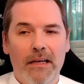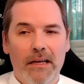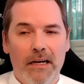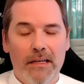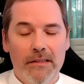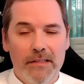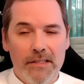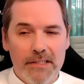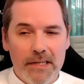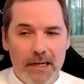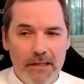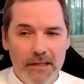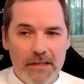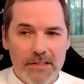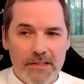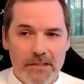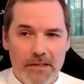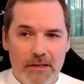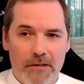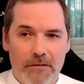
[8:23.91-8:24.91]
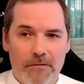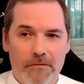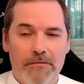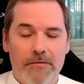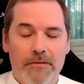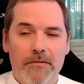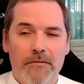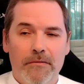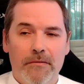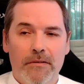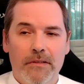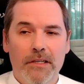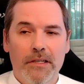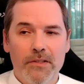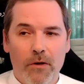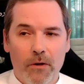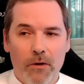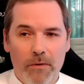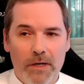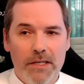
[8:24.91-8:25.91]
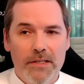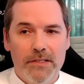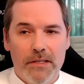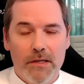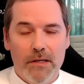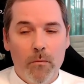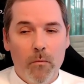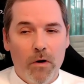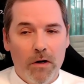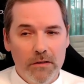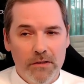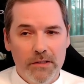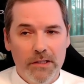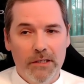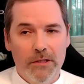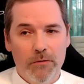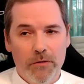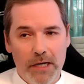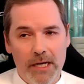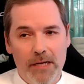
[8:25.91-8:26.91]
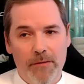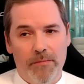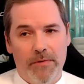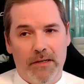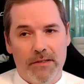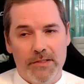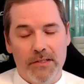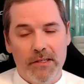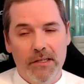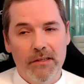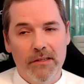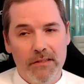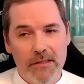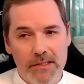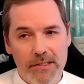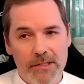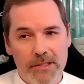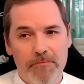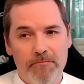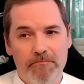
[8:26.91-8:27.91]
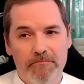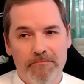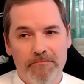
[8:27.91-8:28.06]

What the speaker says: And this higher self is always wanting to help us in this